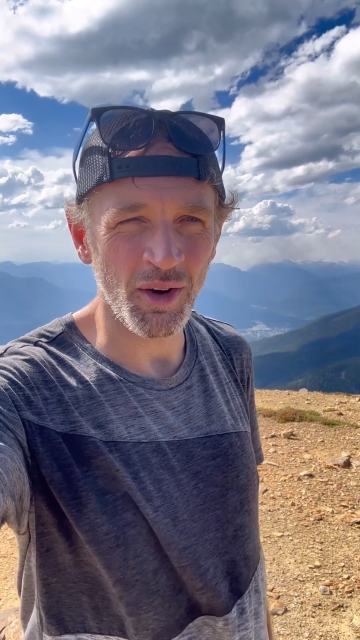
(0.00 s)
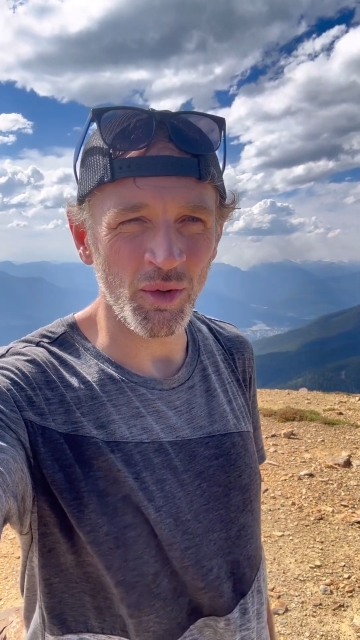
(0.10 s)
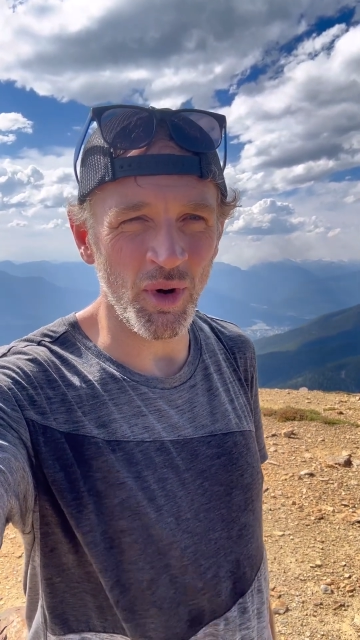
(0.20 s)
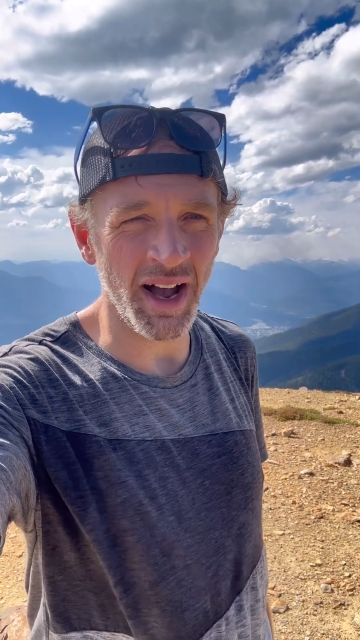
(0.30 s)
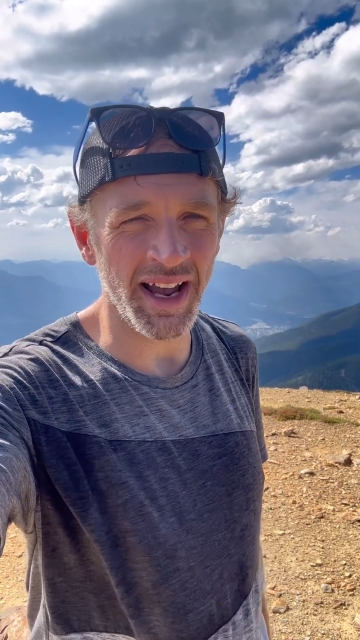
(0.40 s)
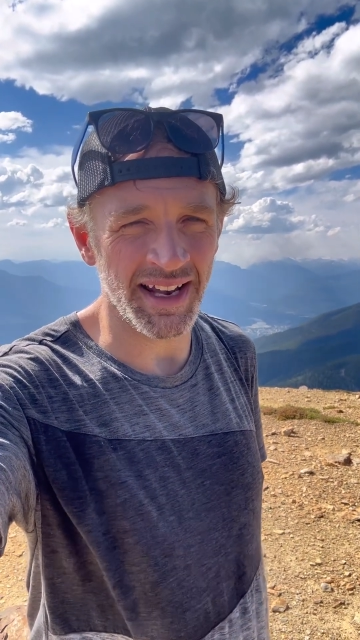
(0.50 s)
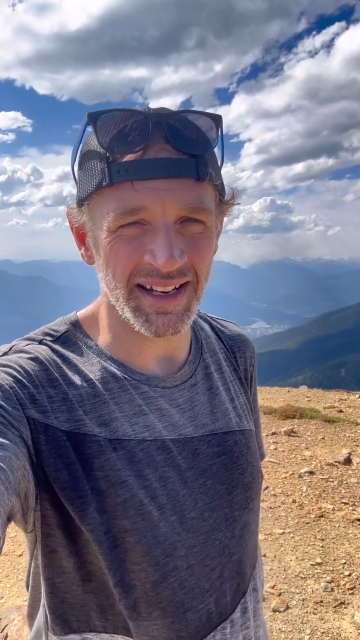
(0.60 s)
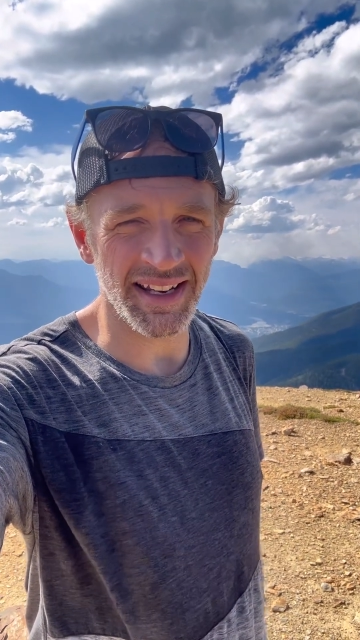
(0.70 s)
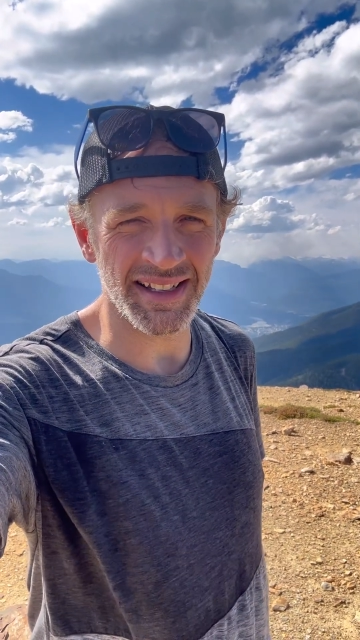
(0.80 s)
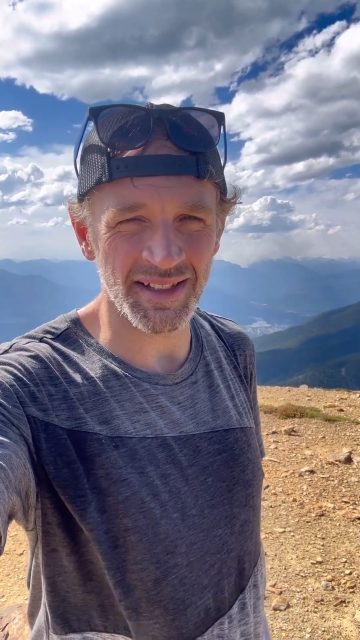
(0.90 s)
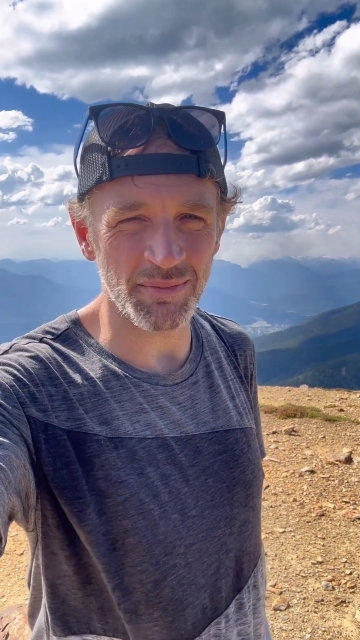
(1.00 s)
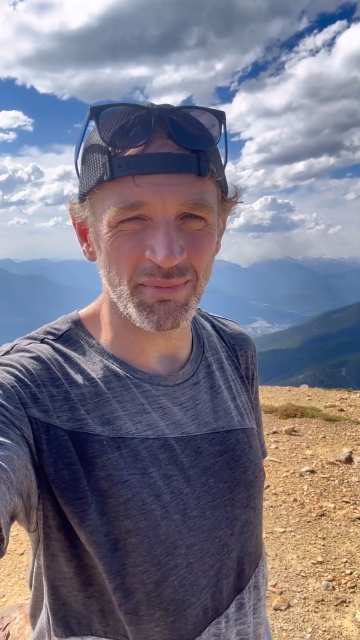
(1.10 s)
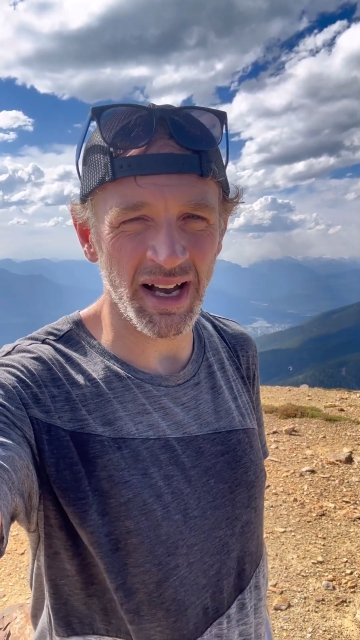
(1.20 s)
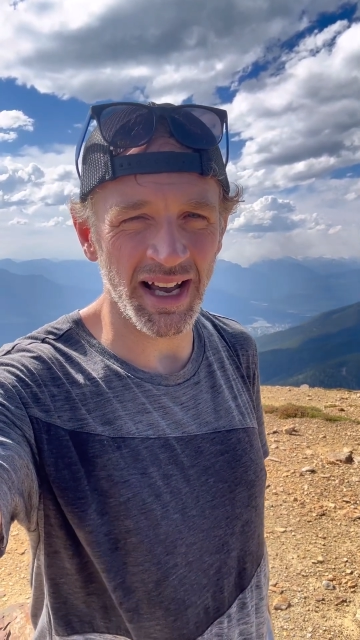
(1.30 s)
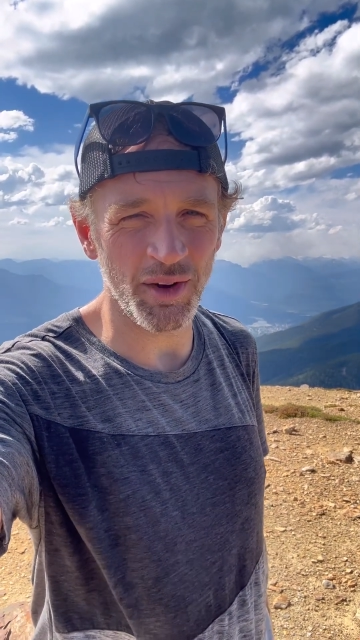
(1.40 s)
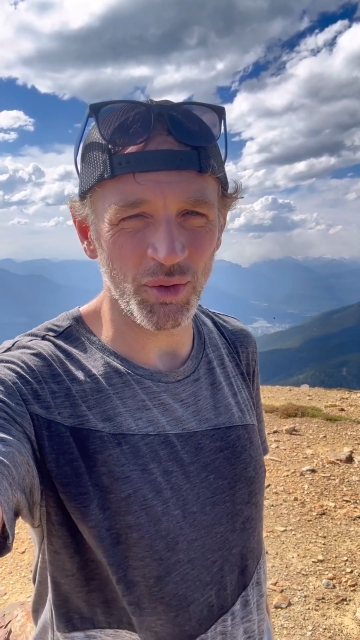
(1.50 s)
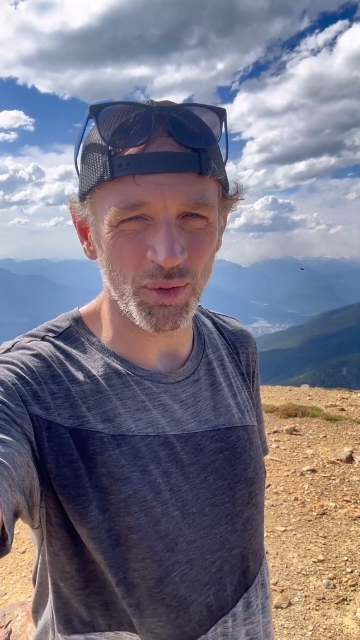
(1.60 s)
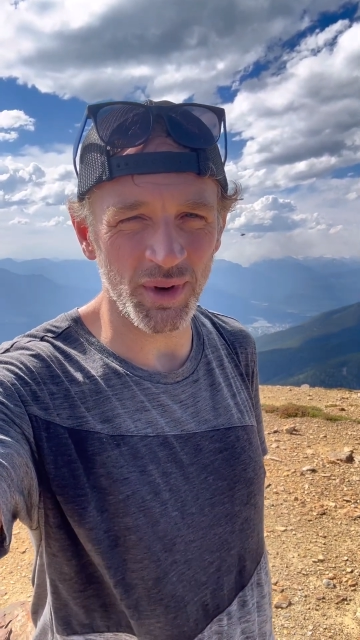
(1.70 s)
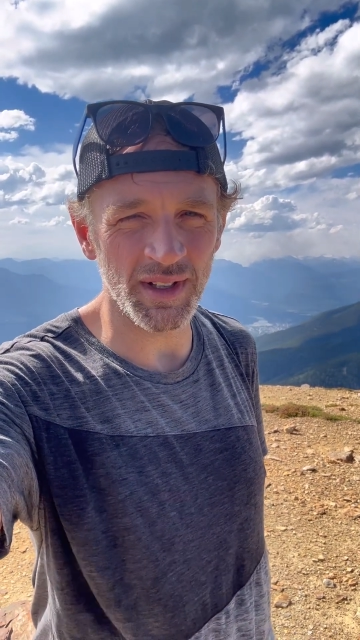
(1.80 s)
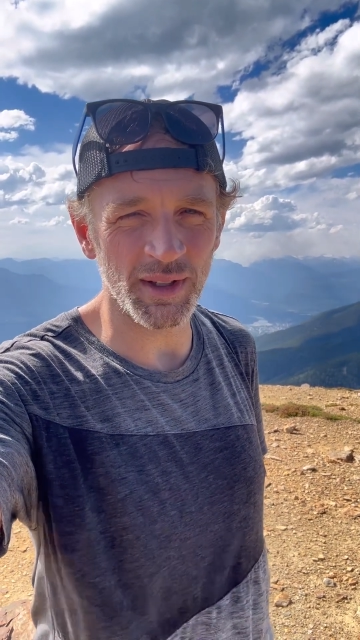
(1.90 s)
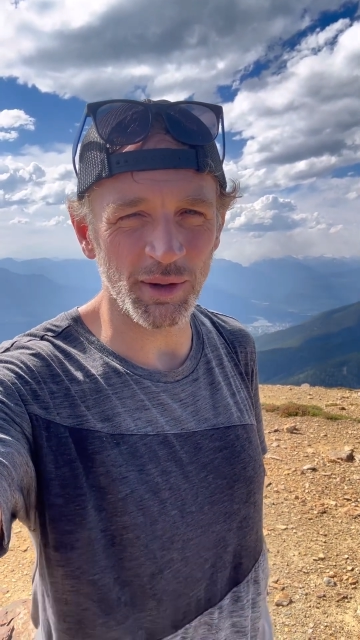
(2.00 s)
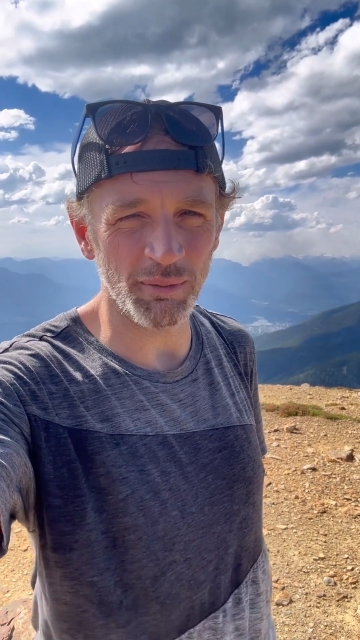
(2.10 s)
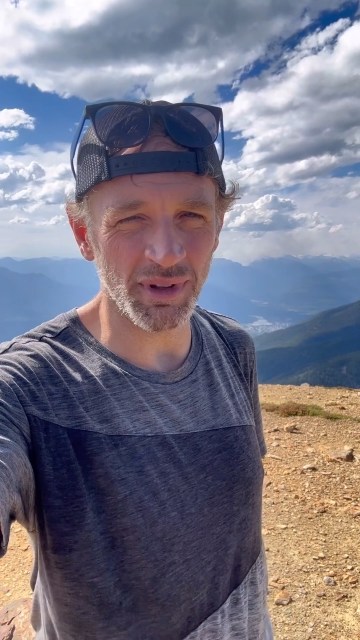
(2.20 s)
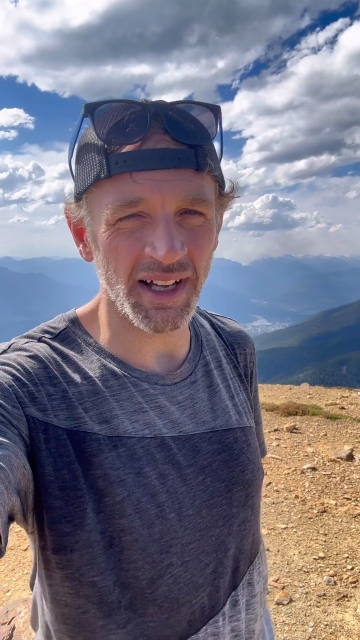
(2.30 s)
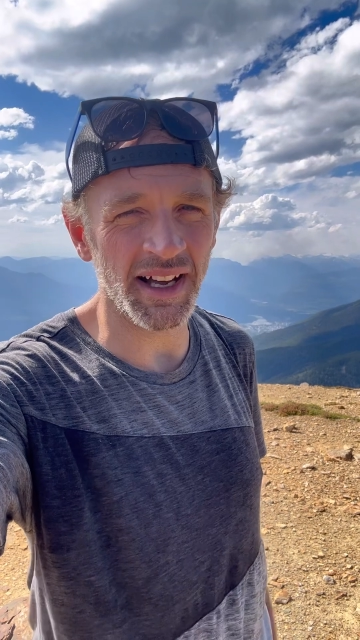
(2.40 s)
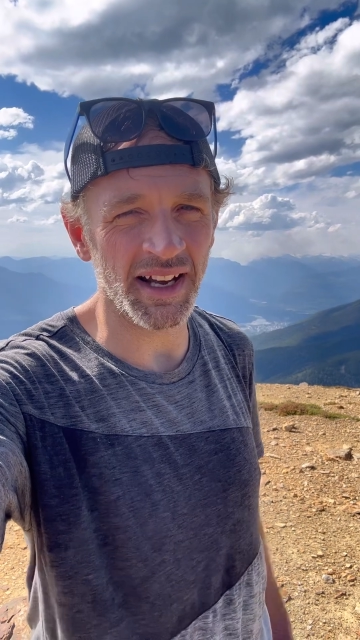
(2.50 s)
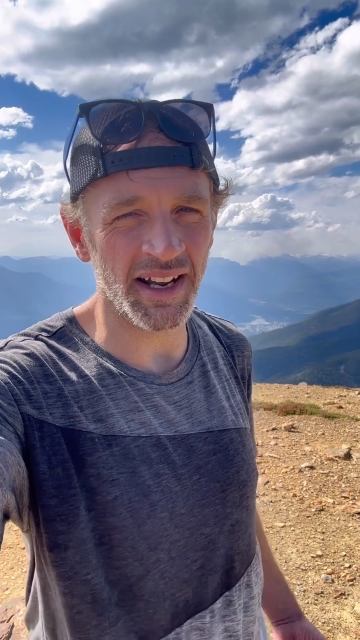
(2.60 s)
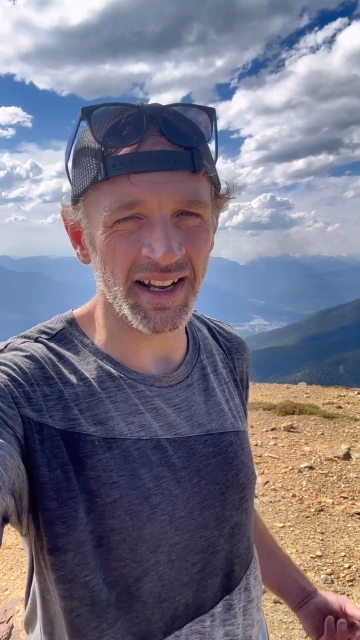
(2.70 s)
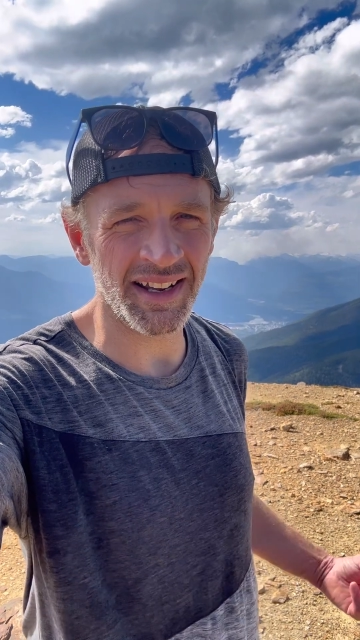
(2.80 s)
wine is my real blood.